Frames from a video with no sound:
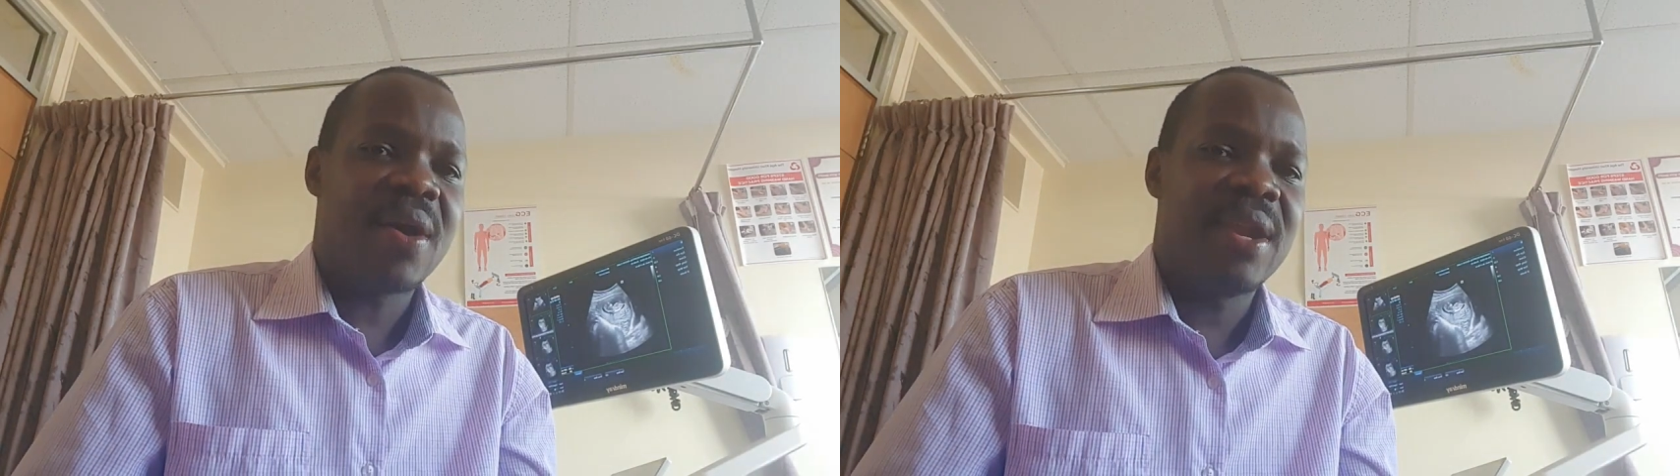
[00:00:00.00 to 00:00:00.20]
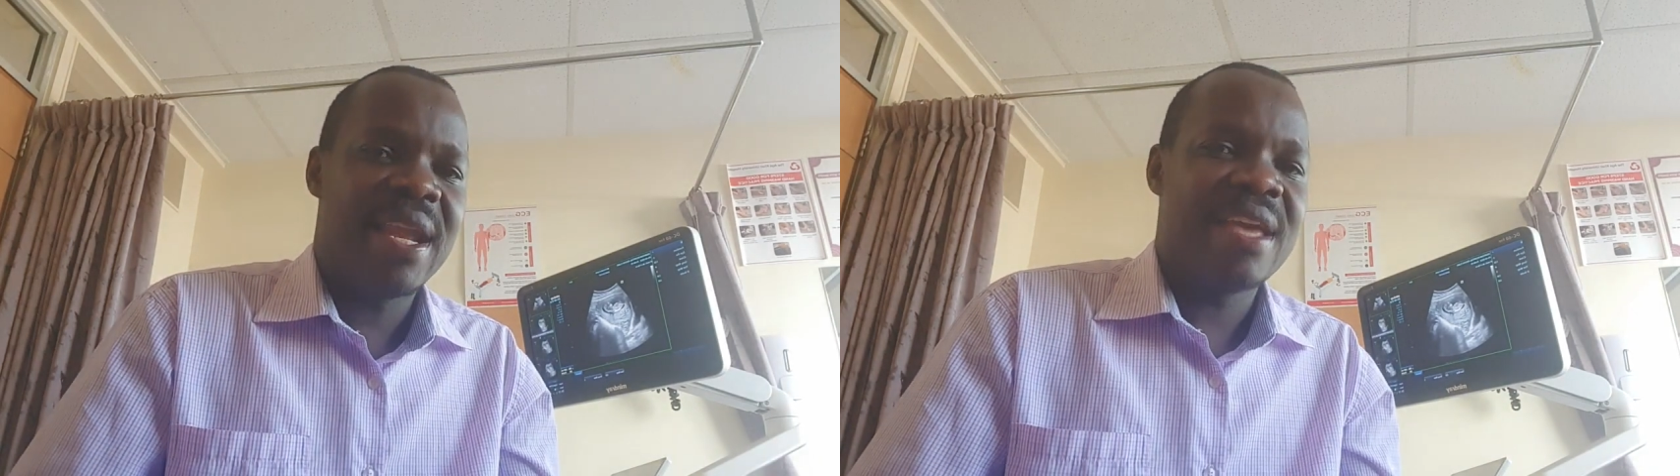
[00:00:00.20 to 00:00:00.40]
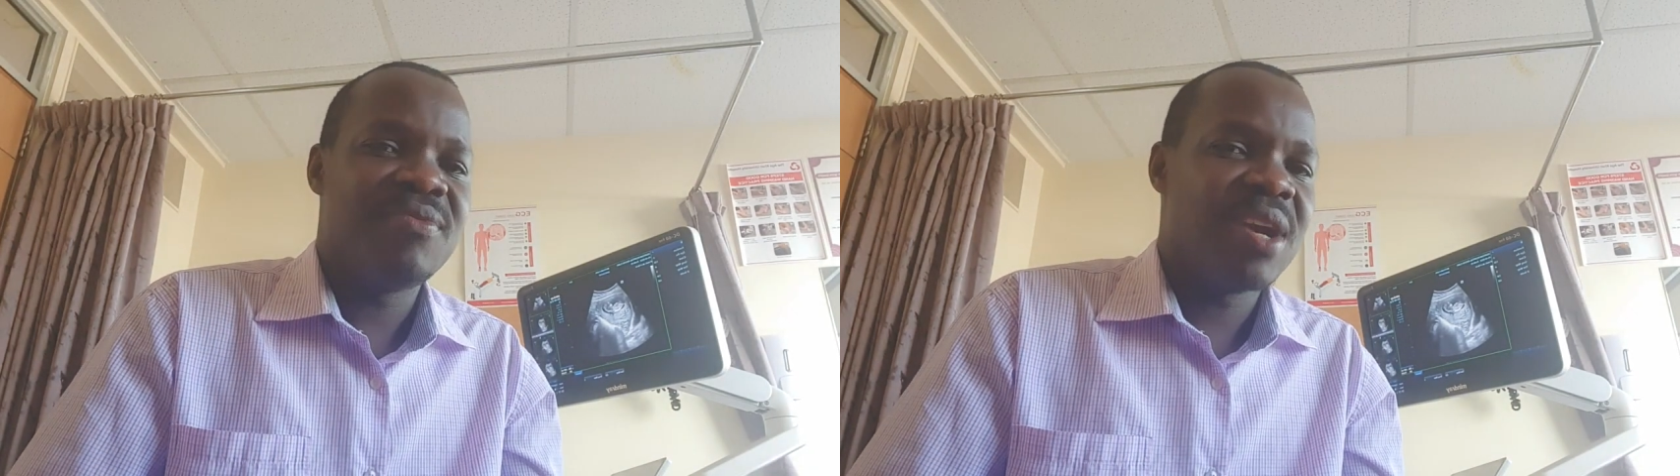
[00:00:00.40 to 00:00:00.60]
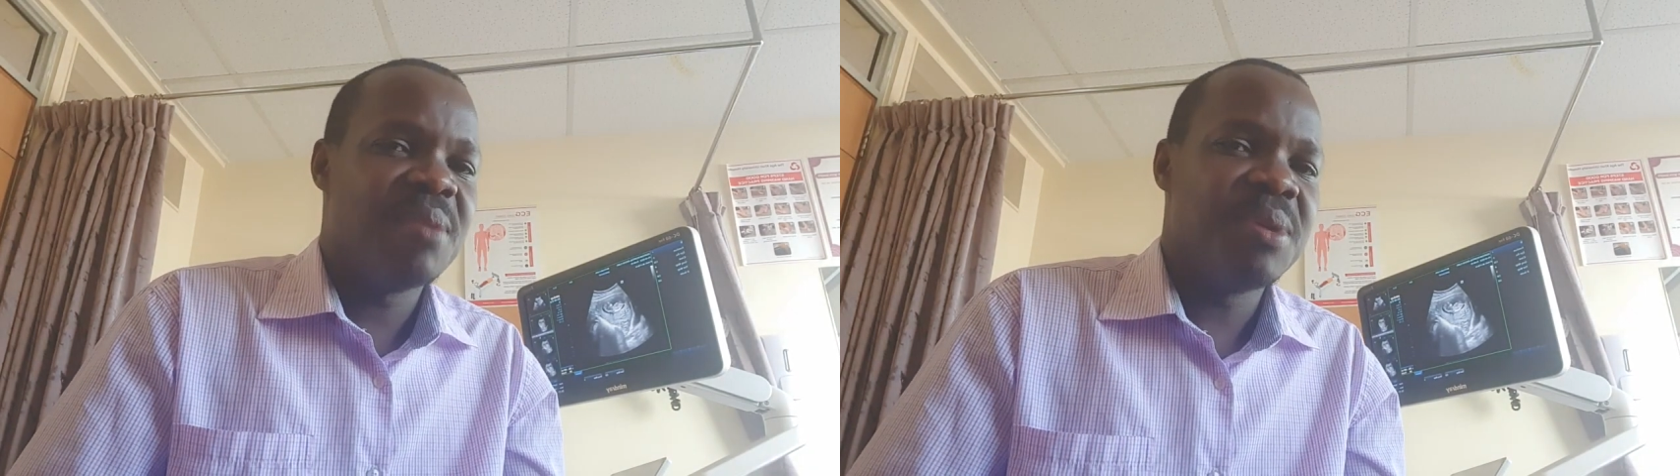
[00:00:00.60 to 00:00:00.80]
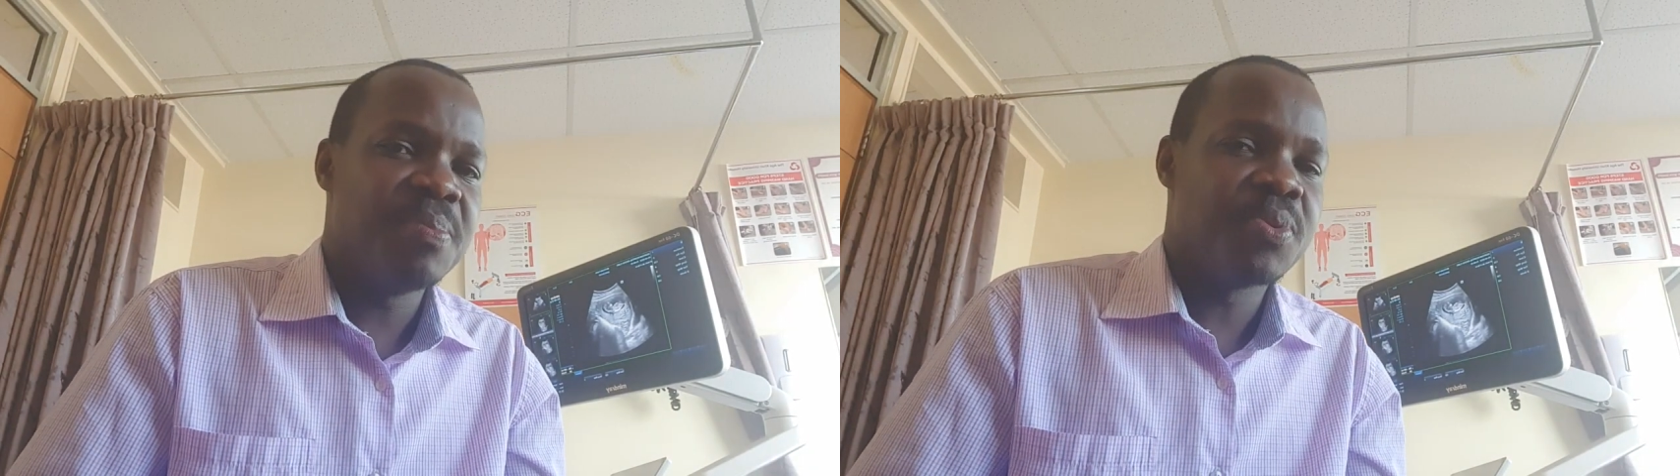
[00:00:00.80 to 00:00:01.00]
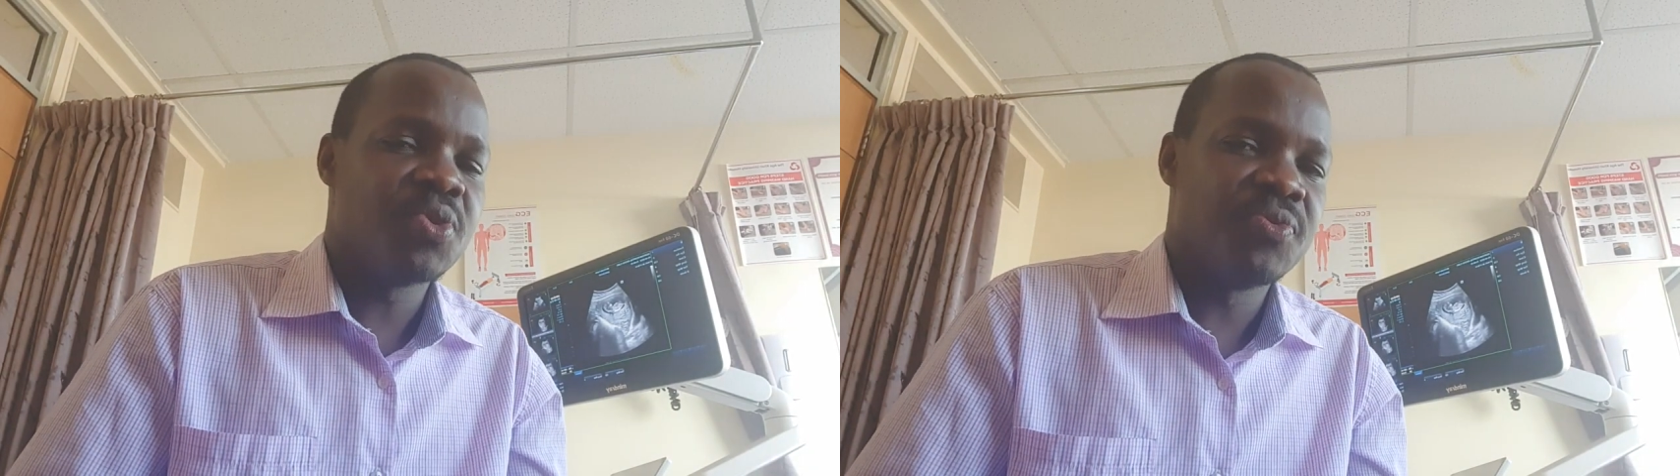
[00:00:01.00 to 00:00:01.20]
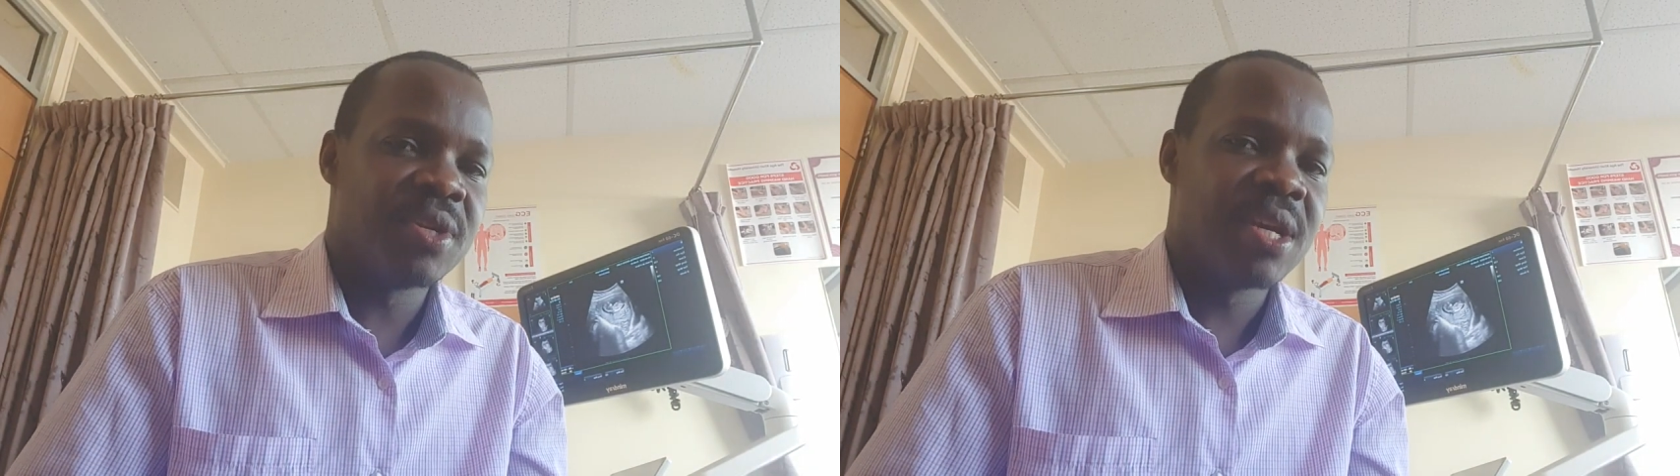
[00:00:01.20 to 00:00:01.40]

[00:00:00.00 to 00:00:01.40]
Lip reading: our life can be improved.